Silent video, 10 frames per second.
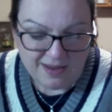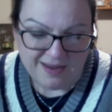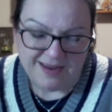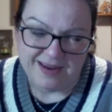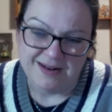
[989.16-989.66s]

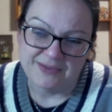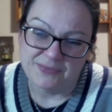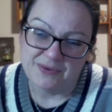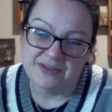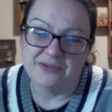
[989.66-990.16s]
And it's
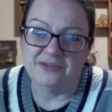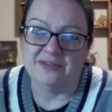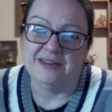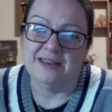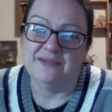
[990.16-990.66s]
one of those
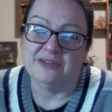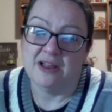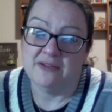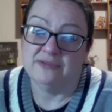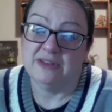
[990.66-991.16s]
live,
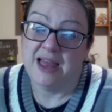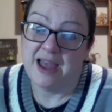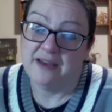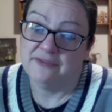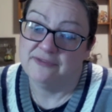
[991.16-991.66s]
love,
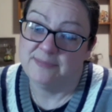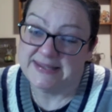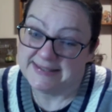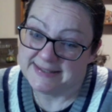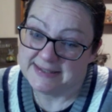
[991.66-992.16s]
laugh
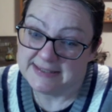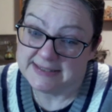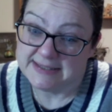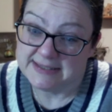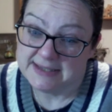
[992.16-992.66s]

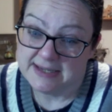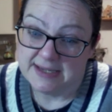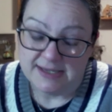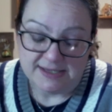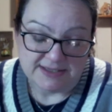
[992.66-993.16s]
pieces.
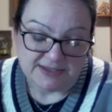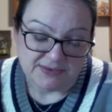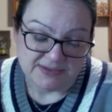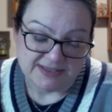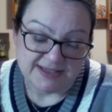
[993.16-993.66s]
So
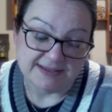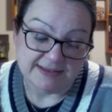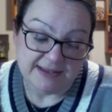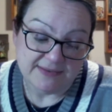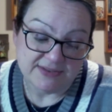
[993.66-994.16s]
it says,
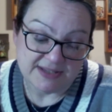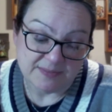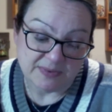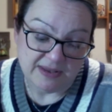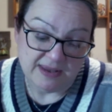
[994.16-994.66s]
live
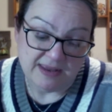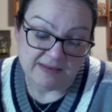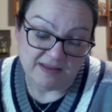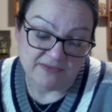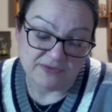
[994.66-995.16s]
simply,
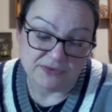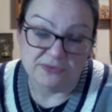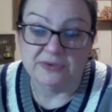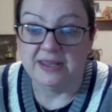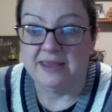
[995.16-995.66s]
love
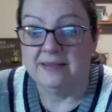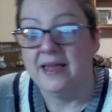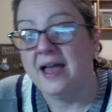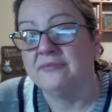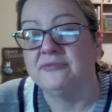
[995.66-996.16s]
truly,
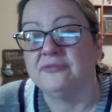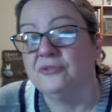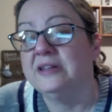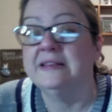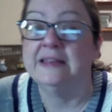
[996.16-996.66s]
laugh
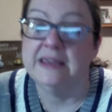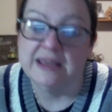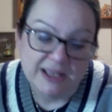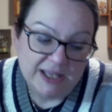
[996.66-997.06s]
freely.